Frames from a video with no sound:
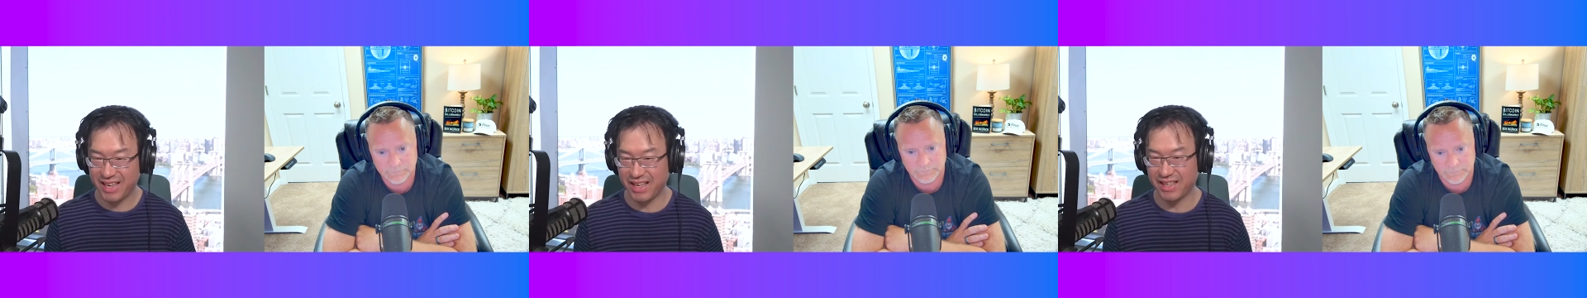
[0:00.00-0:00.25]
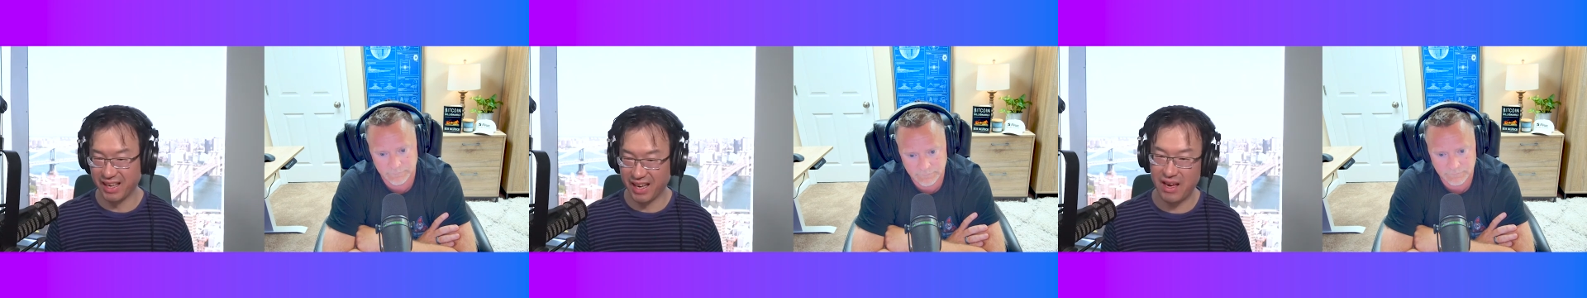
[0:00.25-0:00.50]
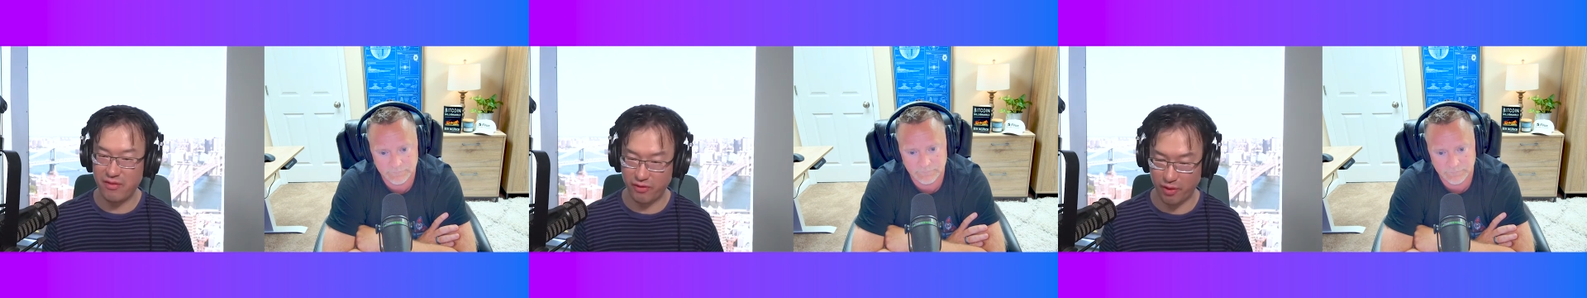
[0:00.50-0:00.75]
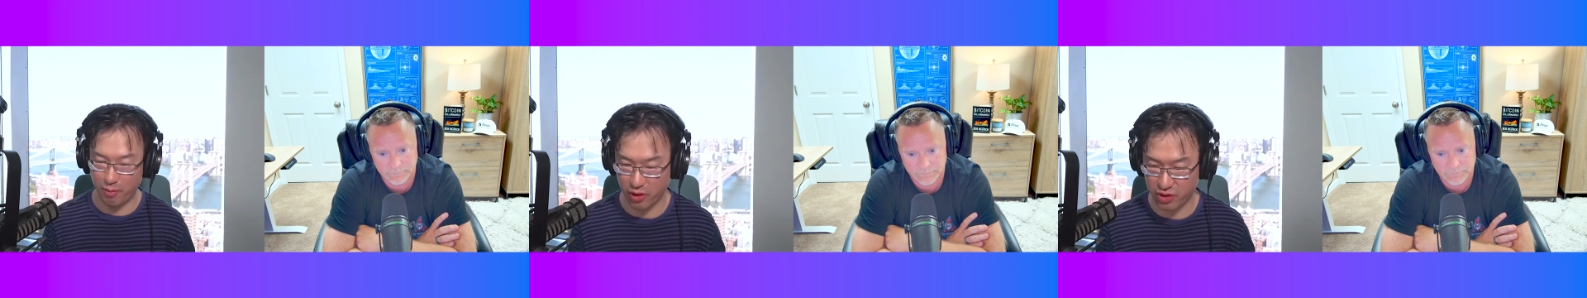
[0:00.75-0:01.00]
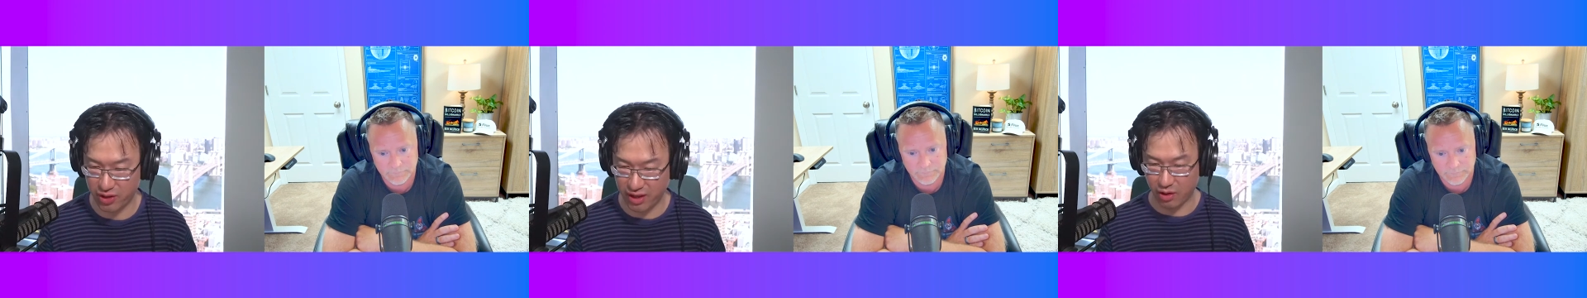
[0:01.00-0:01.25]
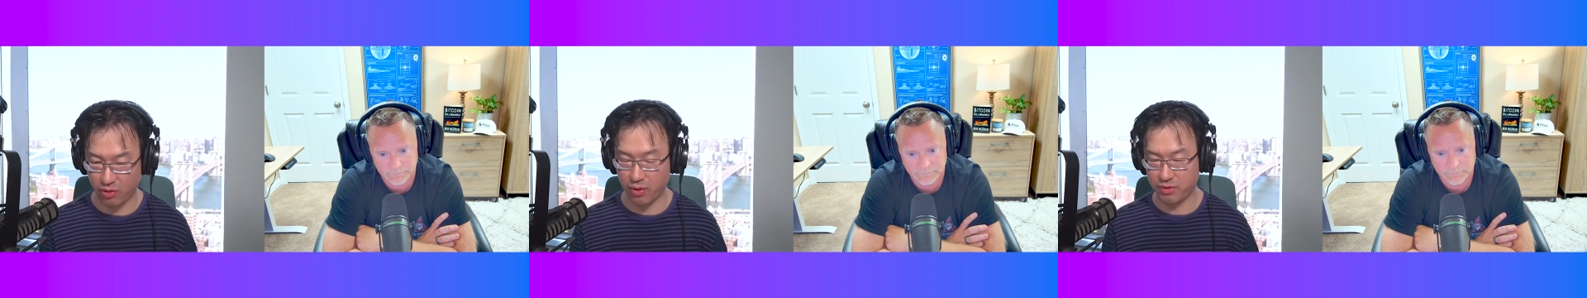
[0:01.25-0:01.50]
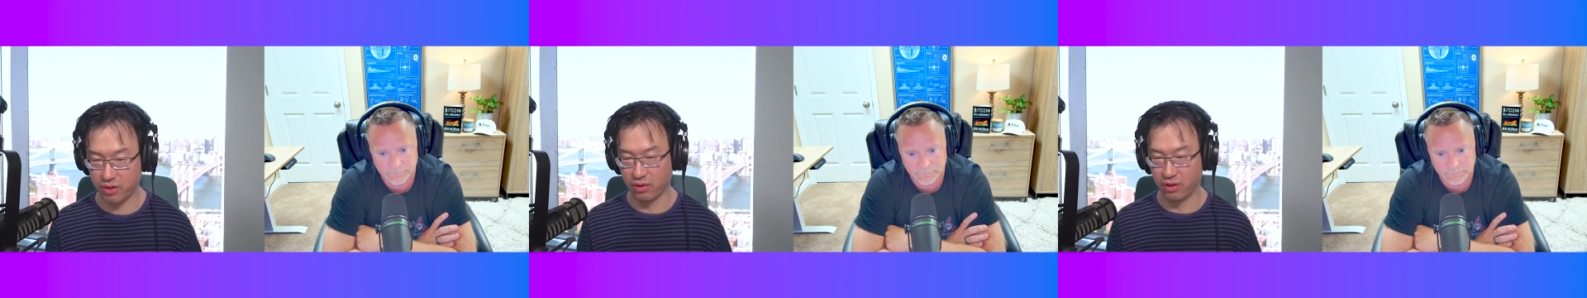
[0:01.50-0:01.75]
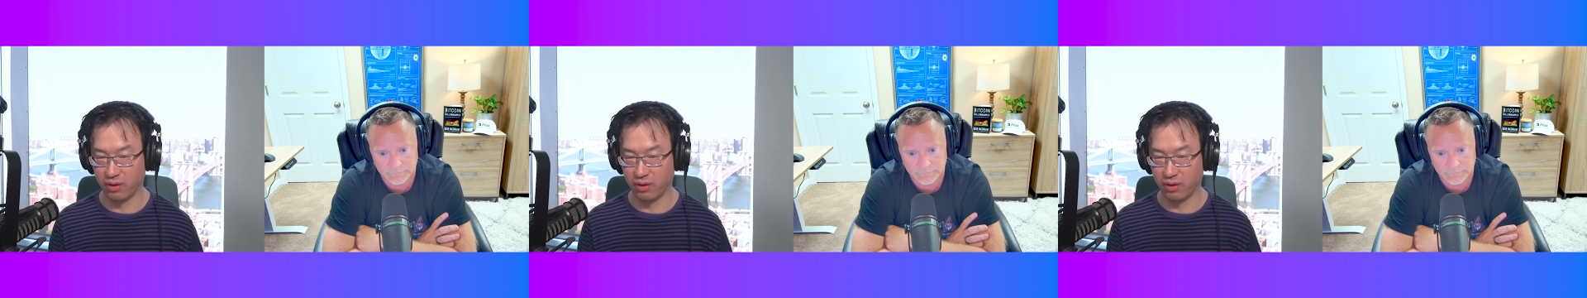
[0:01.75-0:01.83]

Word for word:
Speaker 1: kind of life of a person in crypto.